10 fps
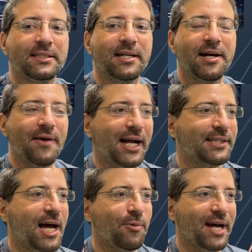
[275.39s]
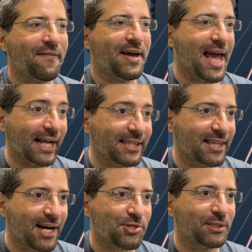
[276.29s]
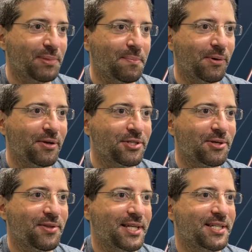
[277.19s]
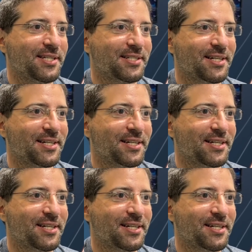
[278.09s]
Right now we have 8,000 people, so this is,